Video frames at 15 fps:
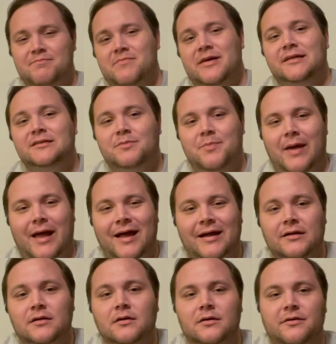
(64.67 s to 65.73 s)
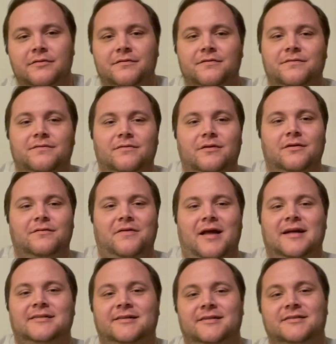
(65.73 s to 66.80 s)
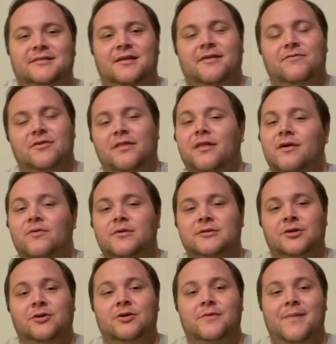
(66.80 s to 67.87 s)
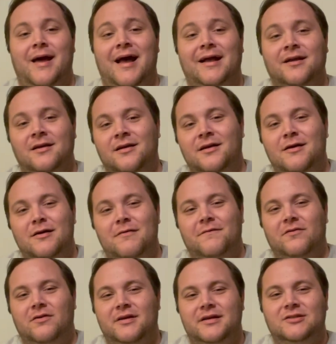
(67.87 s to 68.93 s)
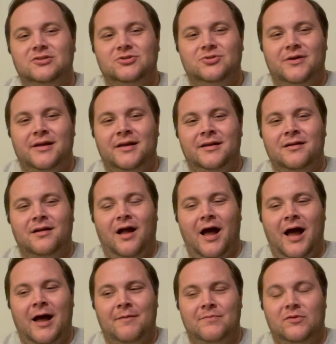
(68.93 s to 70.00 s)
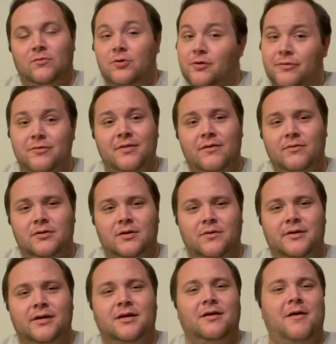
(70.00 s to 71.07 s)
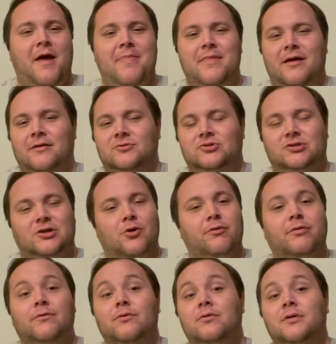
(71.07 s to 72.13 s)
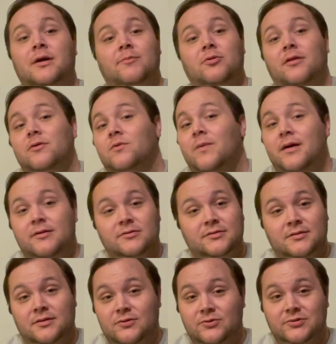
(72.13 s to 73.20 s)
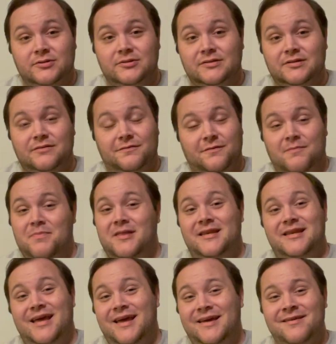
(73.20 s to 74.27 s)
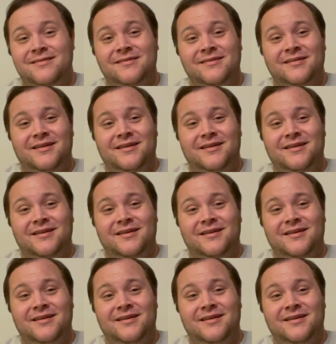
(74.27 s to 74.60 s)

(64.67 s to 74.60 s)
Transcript: a mixed bag of assets and everything returned back for each trade. So we'll go through that really quick and then just go through a couple other winners and losers from the day.